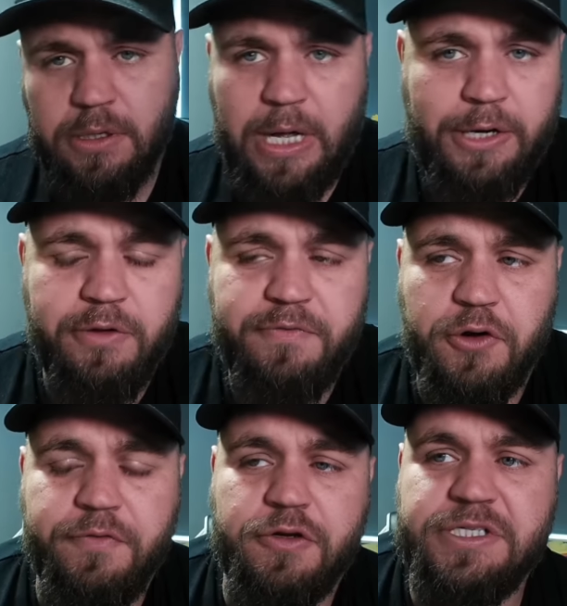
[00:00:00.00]
I don't even
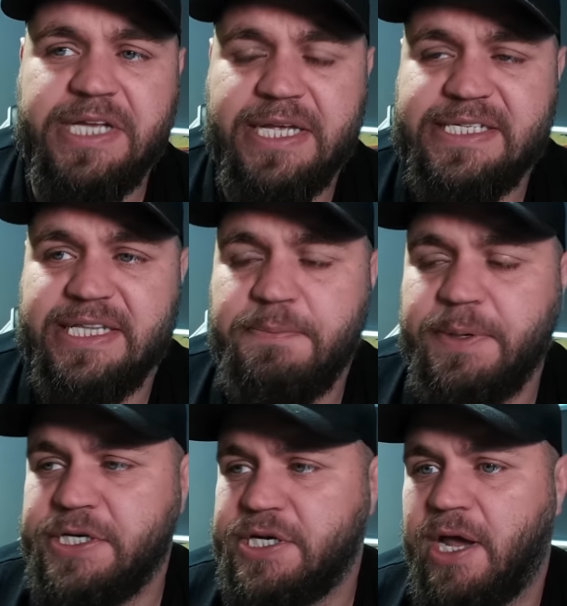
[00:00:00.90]
know if you could say a
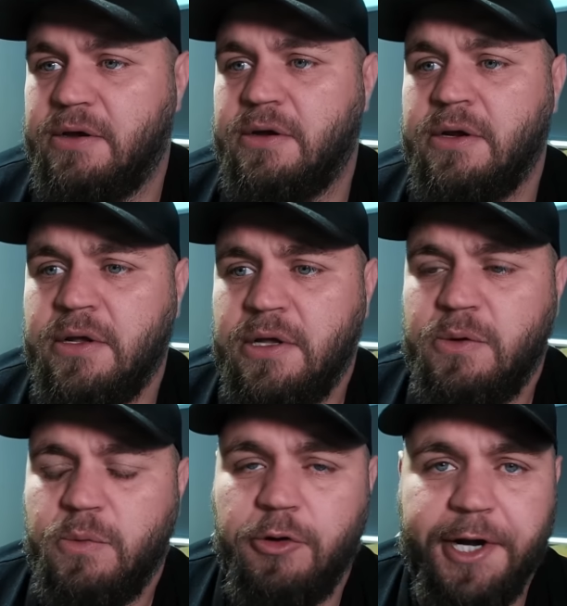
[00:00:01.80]
sleeping giant.
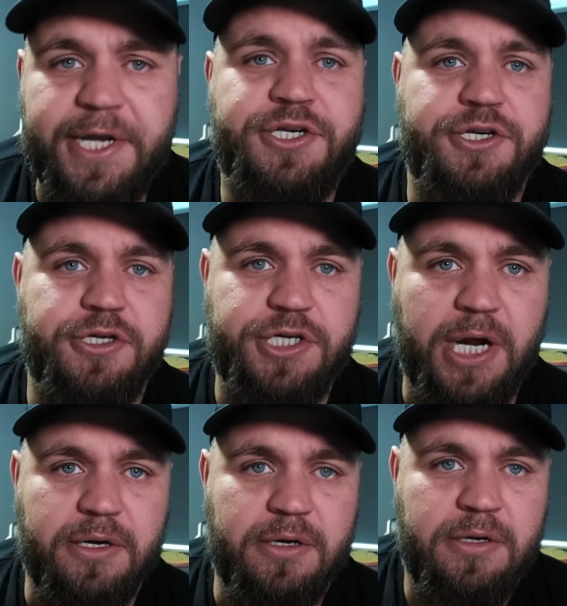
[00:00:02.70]
We're an injured
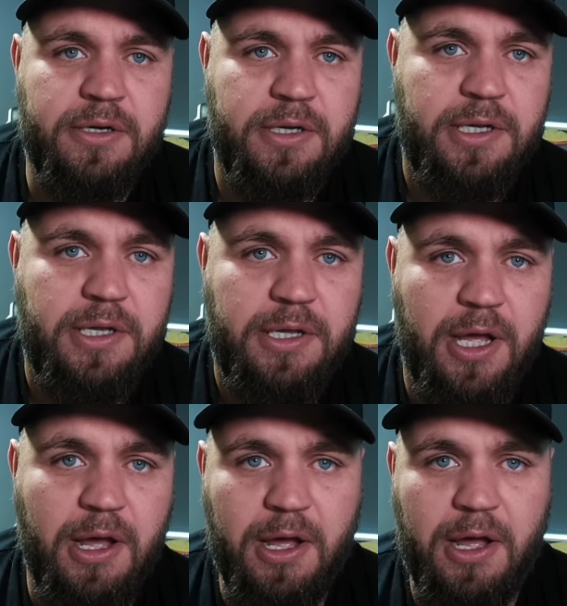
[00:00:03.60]
giant.
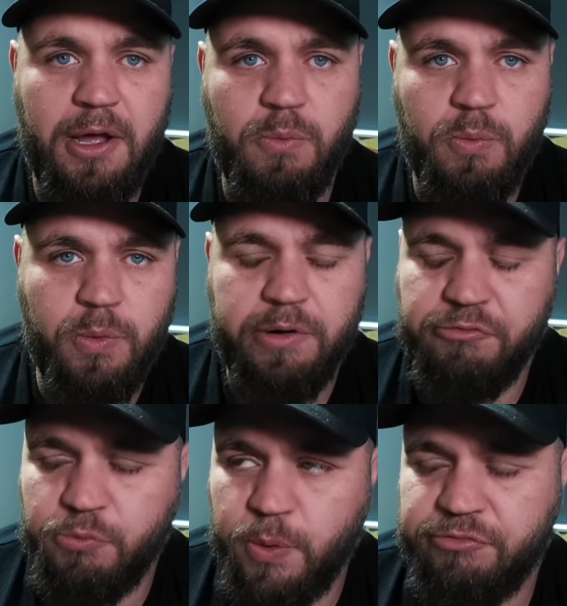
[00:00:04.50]
And
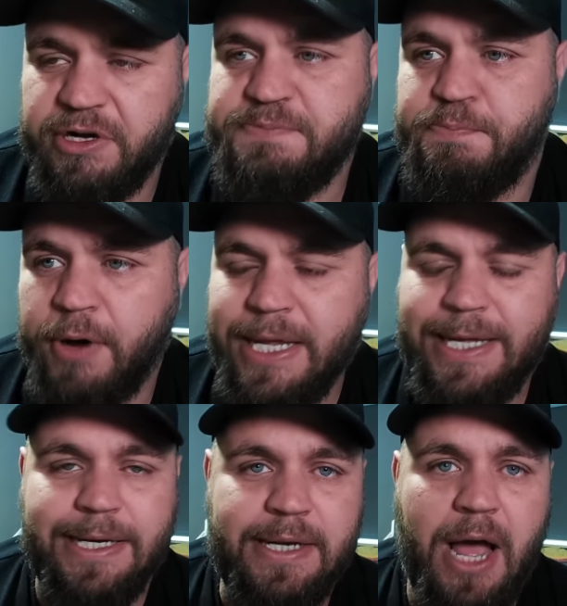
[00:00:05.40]
we risk
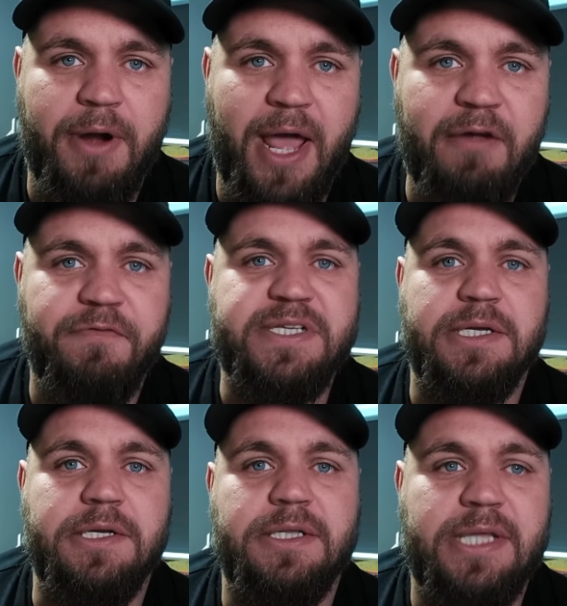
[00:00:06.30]
breaking down every
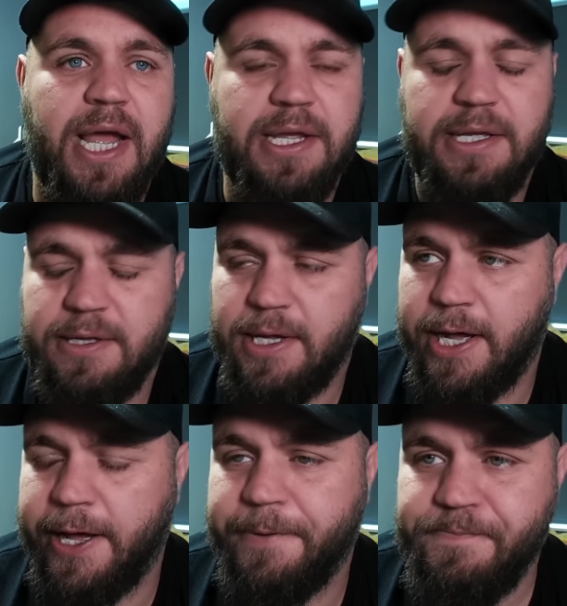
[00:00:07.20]
single day.
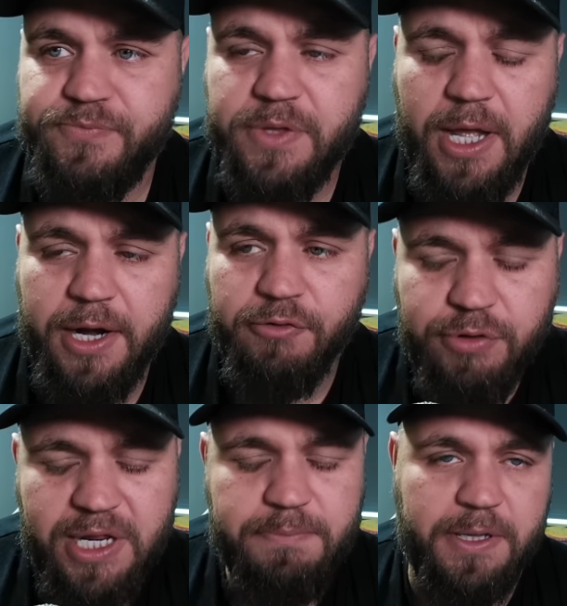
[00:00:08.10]
And a
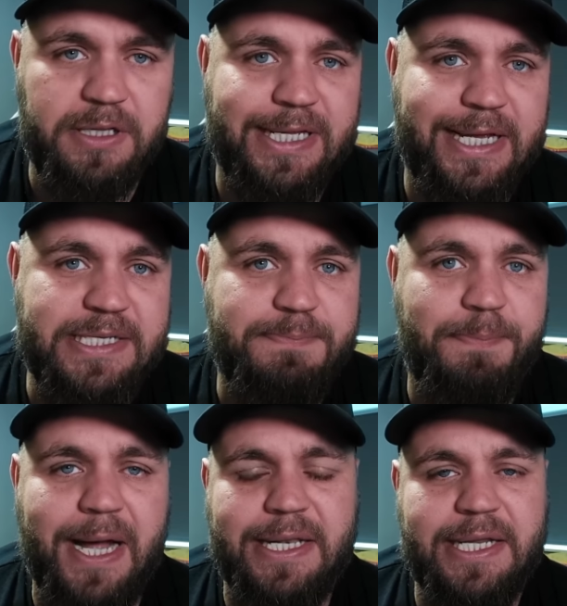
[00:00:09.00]
rebuild is
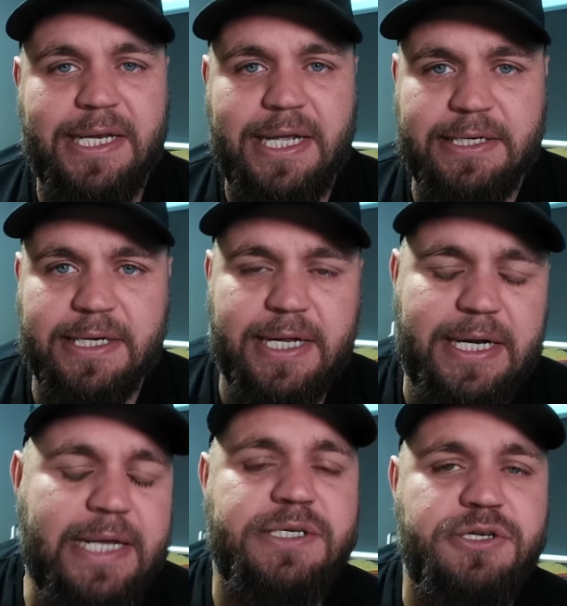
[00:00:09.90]
badly needed. And
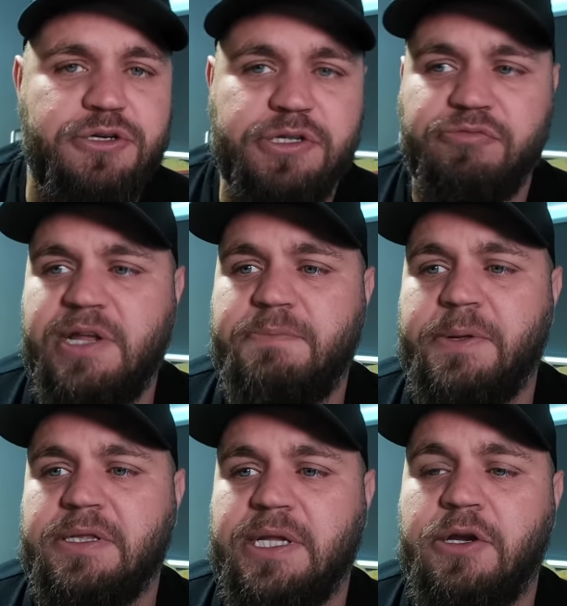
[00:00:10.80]
it isn't just a
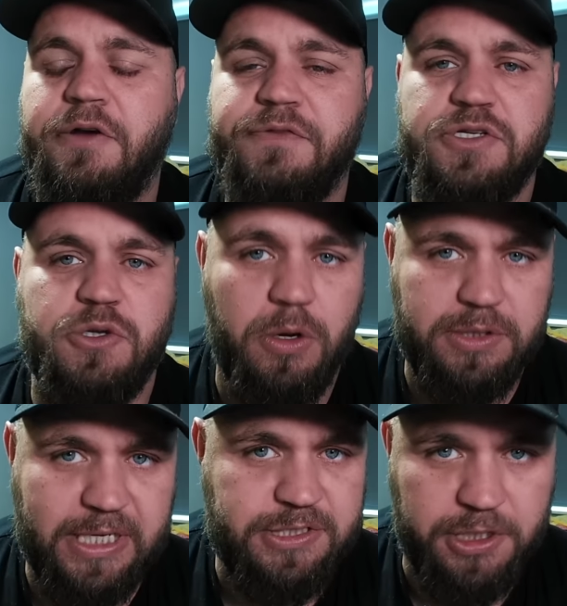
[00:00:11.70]
rebuilding of the
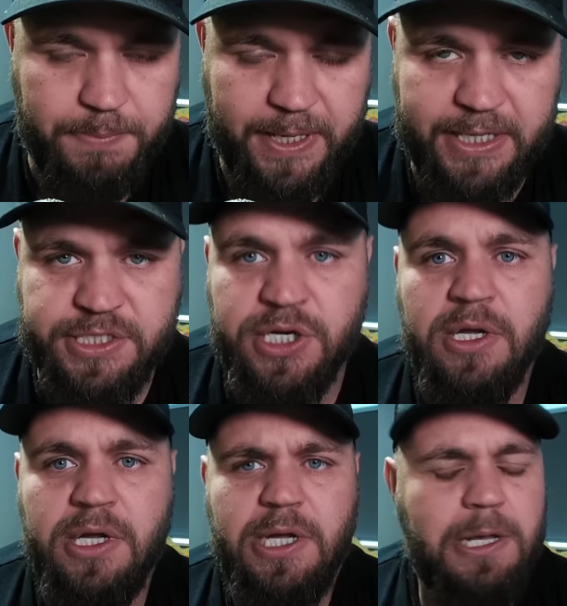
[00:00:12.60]
squad that's on the pitch,
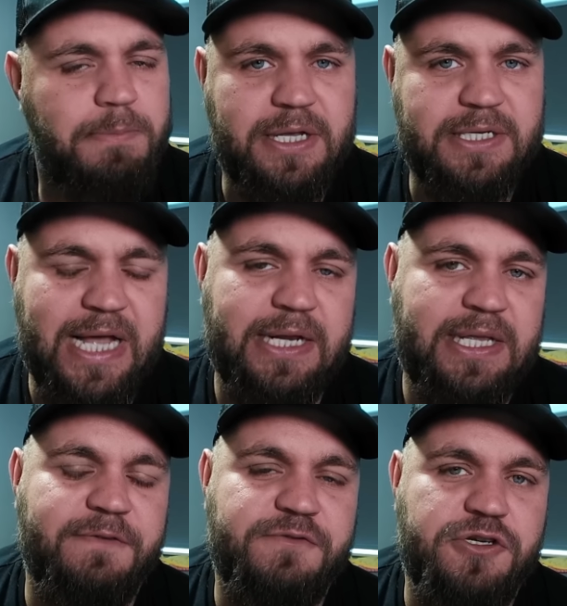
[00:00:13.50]
because that
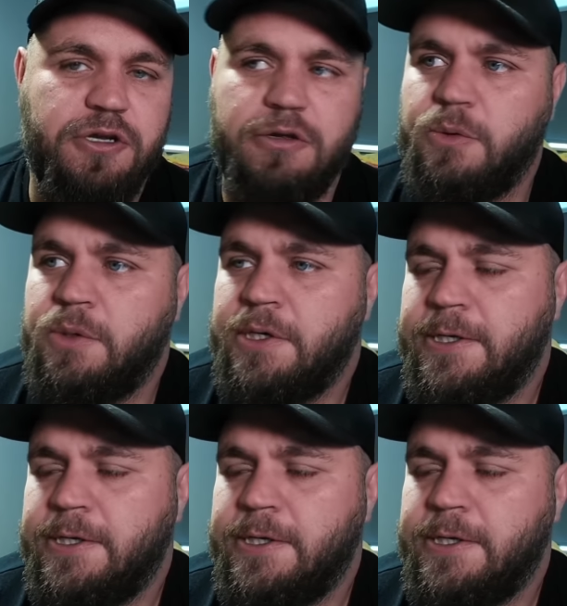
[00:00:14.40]
gives you